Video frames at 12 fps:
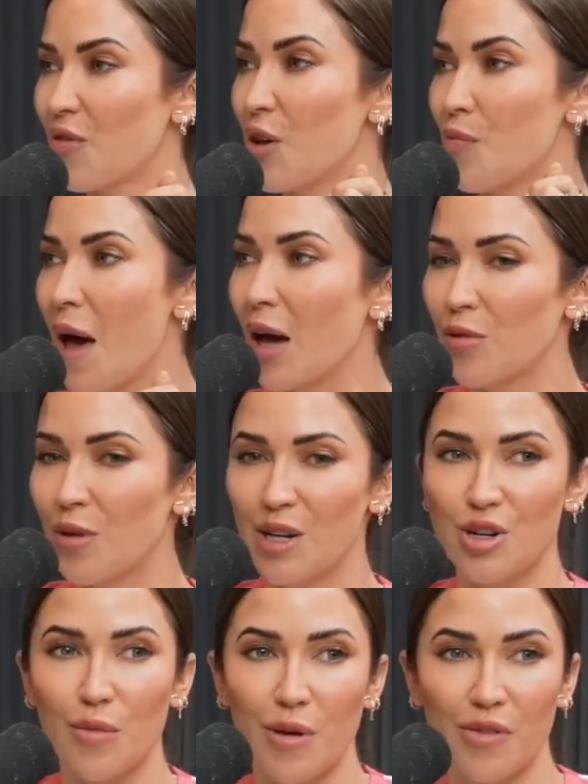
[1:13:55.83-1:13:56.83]
I feel bad
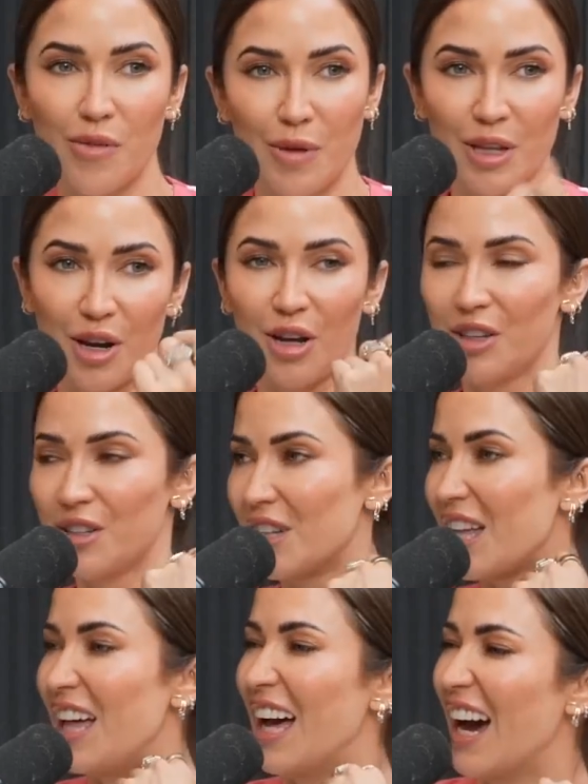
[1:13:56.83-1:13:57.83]
when I drop off the bill at all.
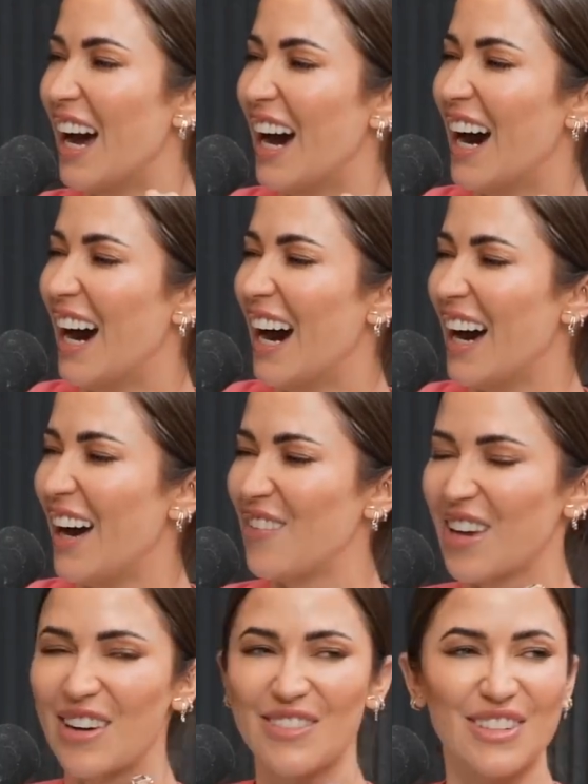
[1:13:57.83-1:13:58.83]

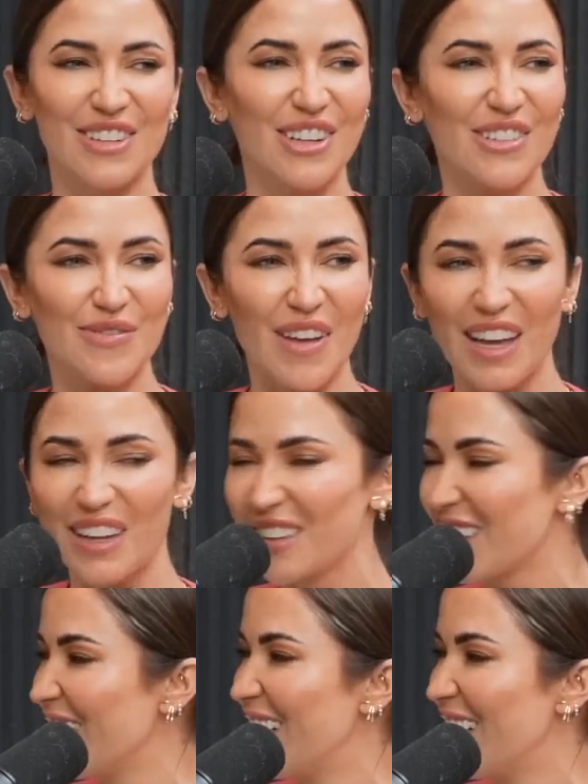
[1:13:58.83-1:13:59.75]
Oh my God, I'm sorry, I have to pay.